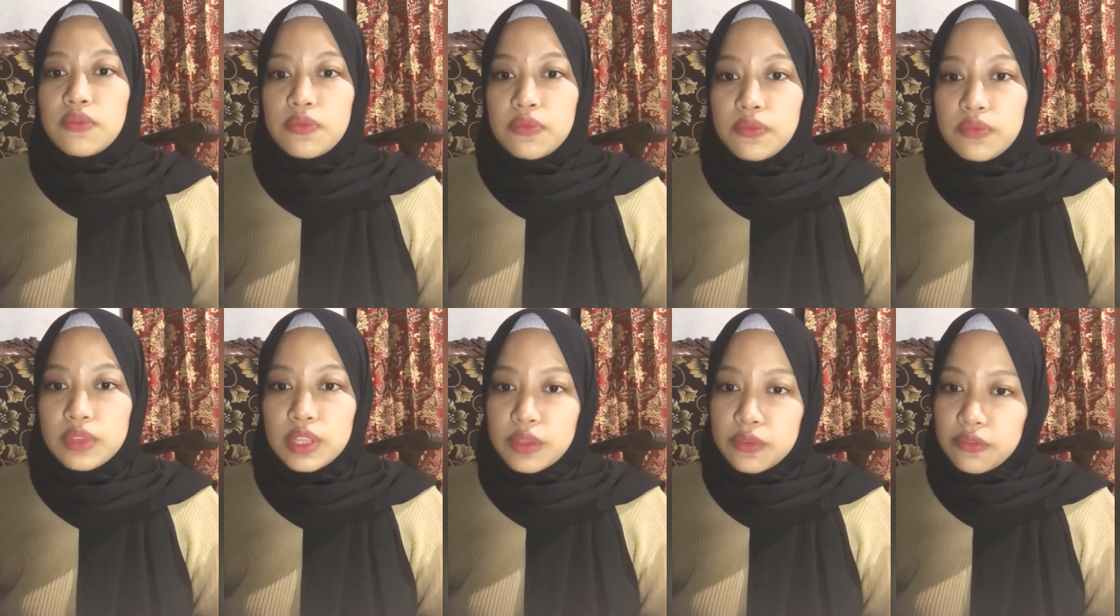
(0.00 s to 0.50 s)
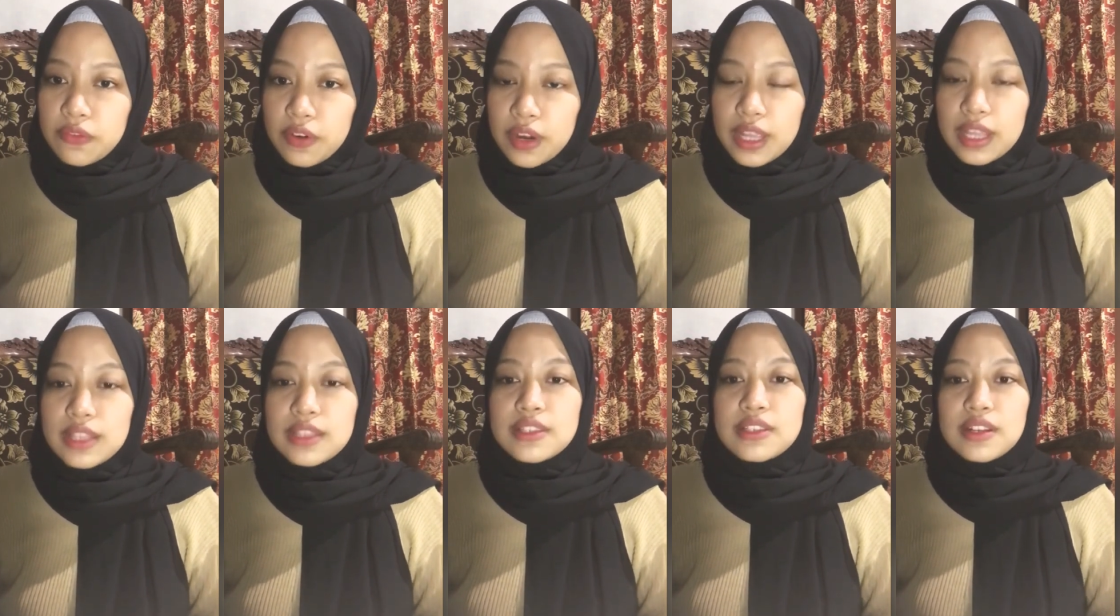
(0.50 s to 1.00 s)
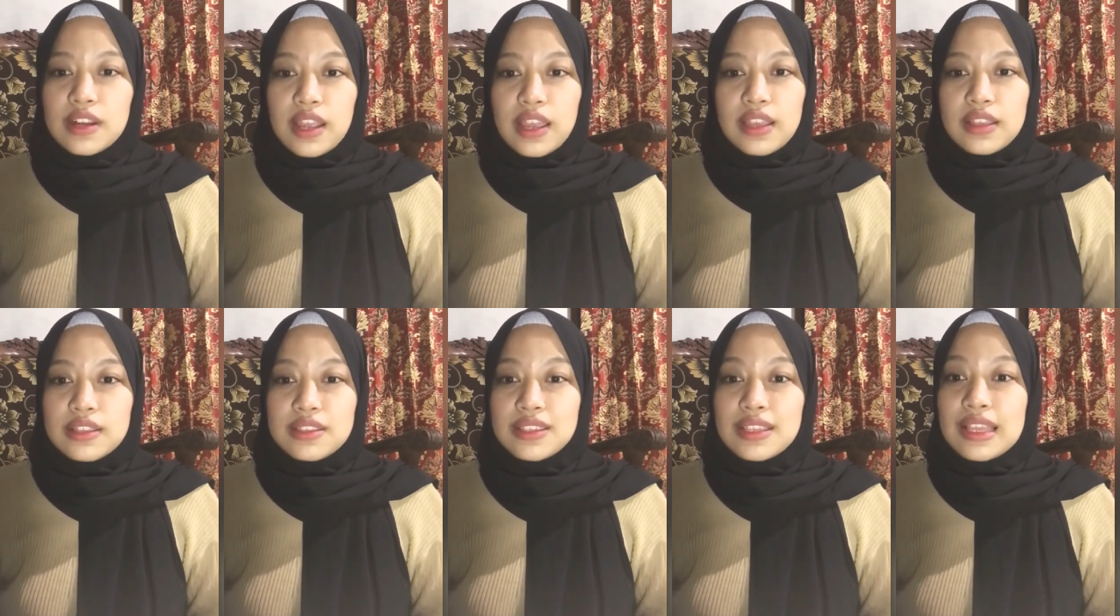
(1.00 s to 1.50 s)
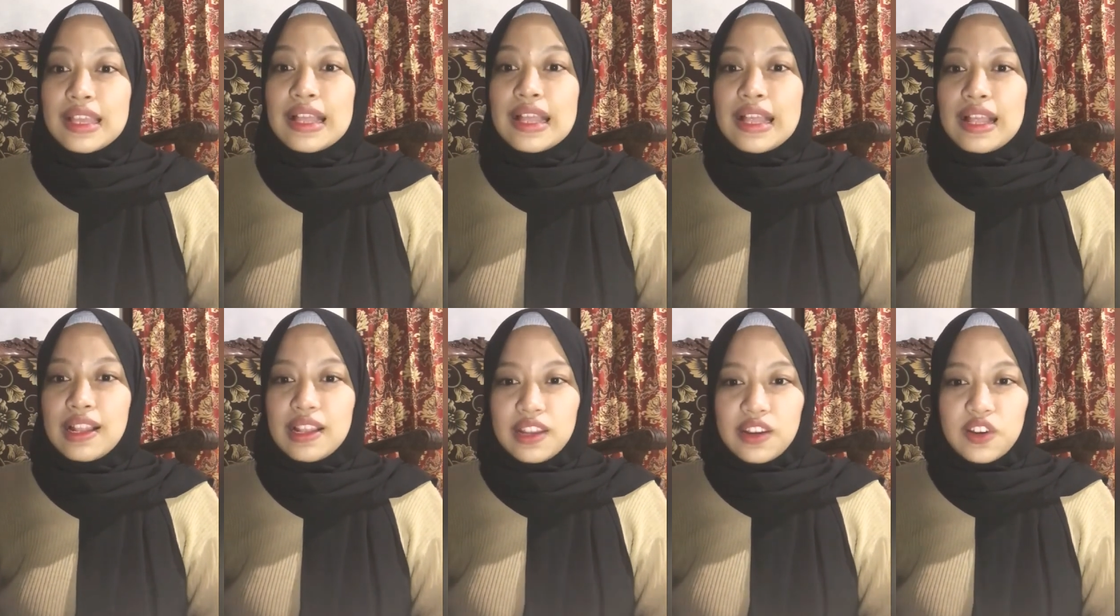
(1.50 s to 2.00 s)
different strengths,
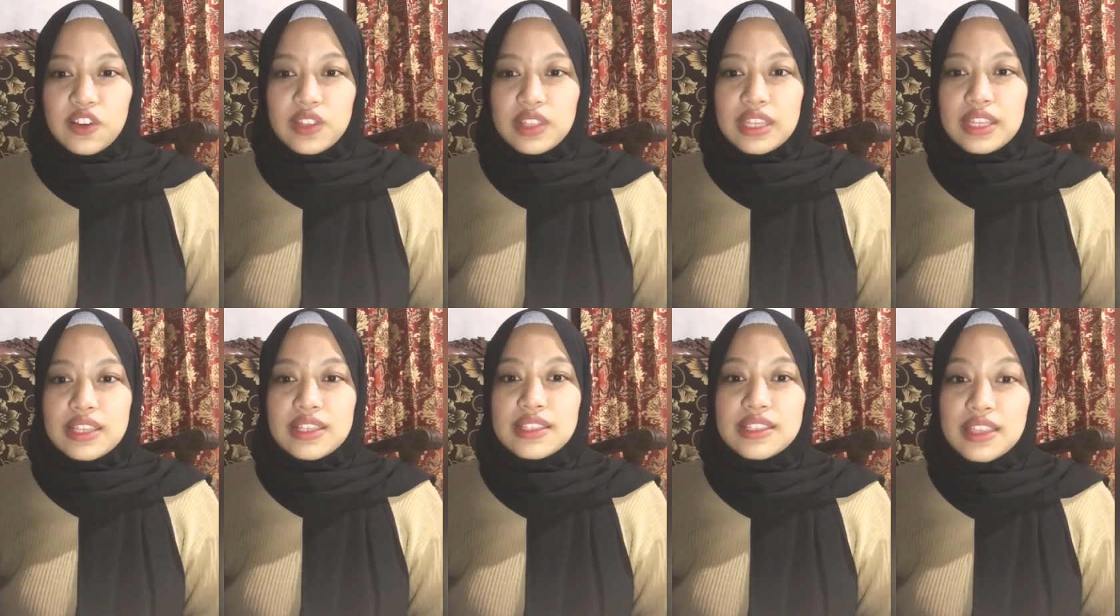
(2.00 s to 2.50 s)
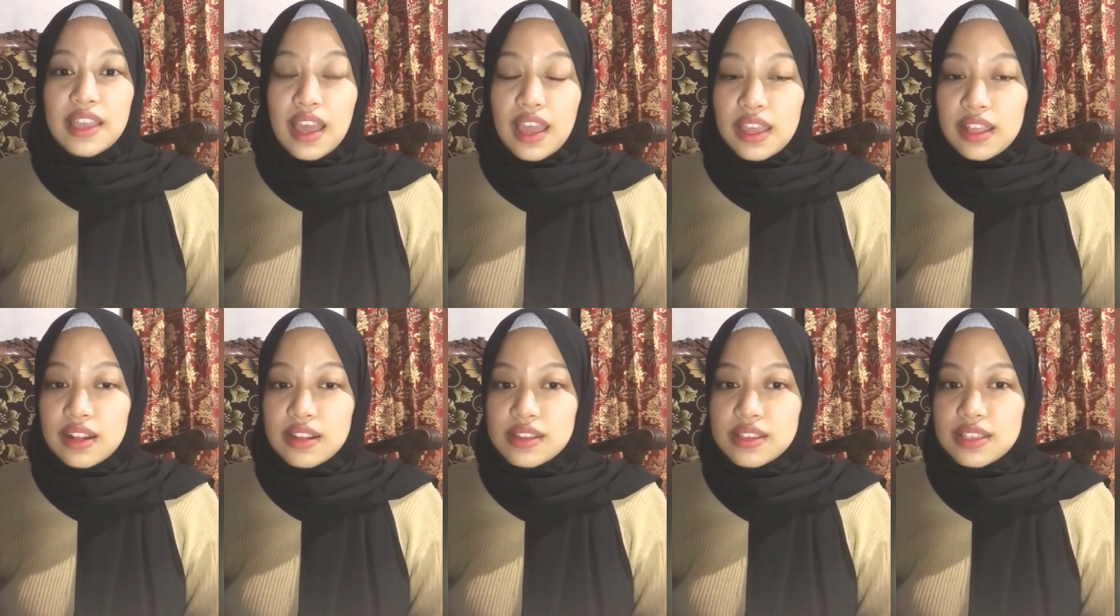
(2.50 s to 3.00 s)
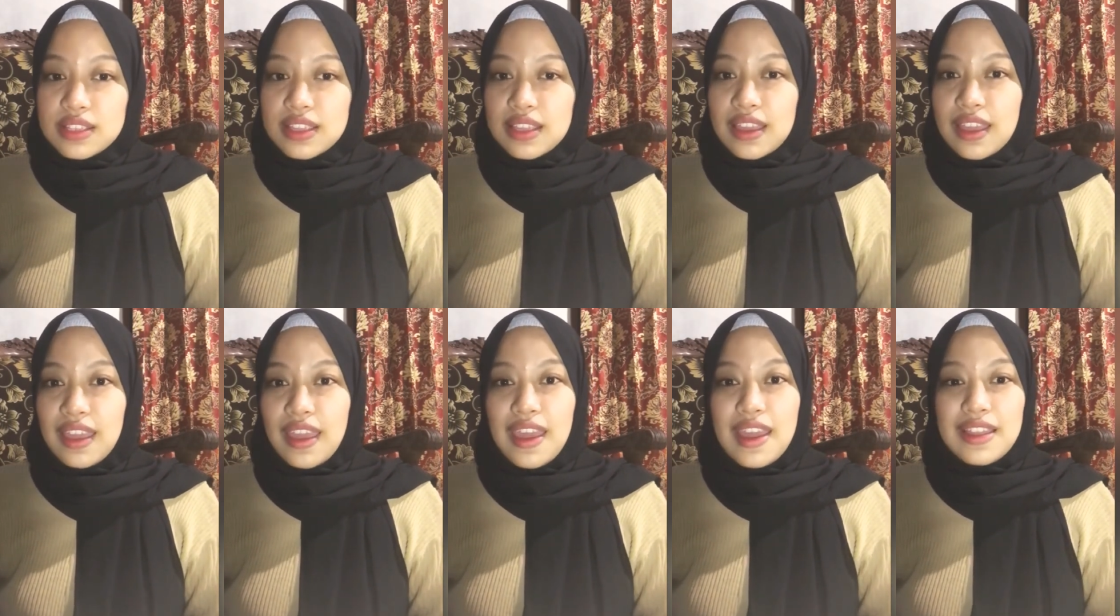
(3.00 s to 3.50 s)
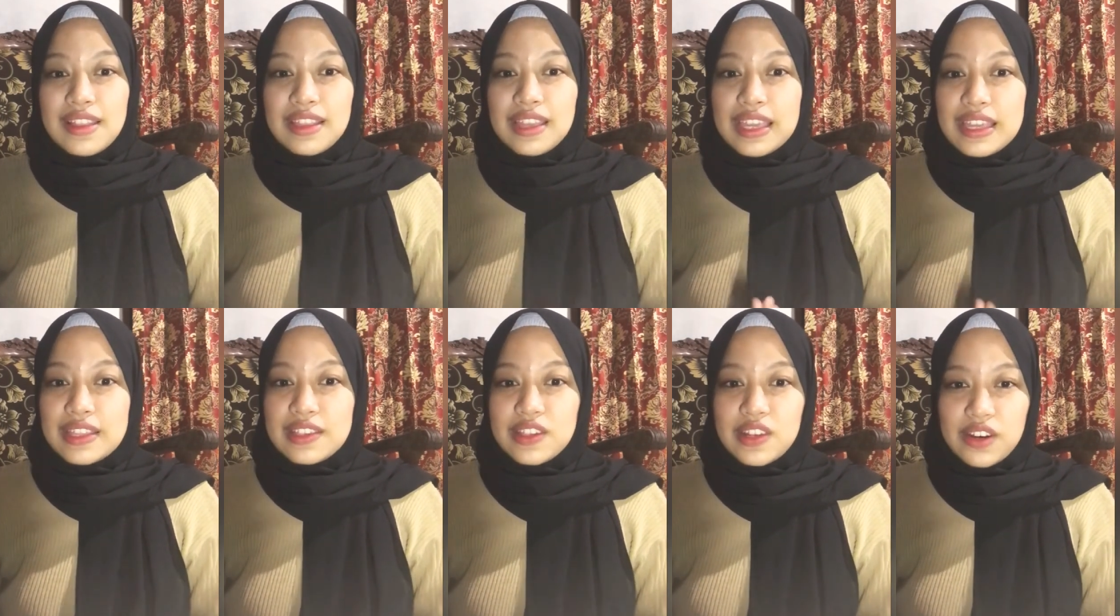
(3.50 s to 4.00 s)
learning styles, and
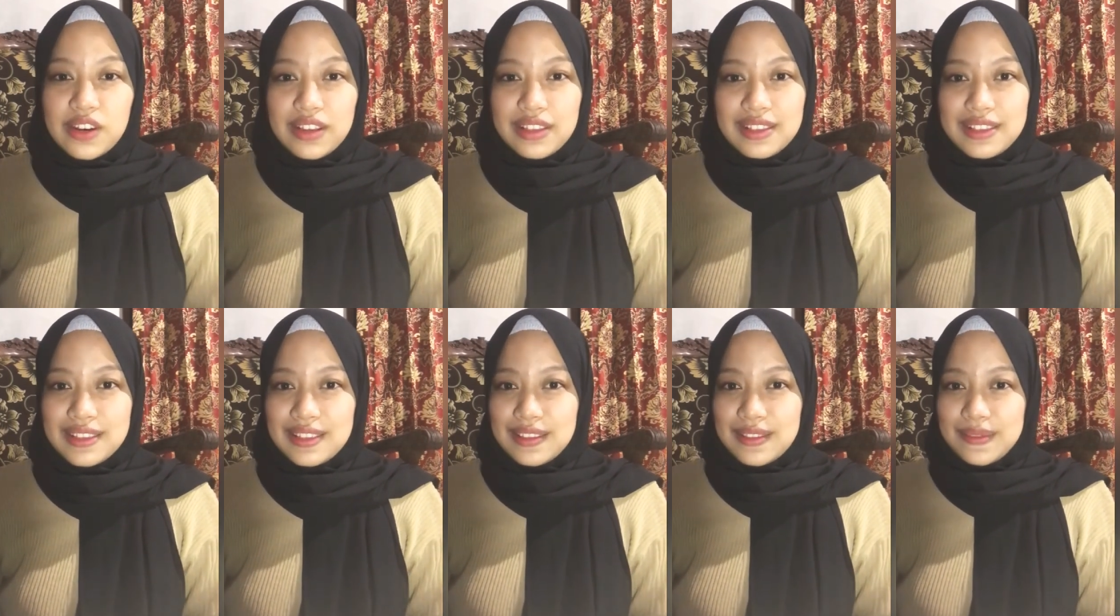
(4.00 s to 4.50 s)
interests.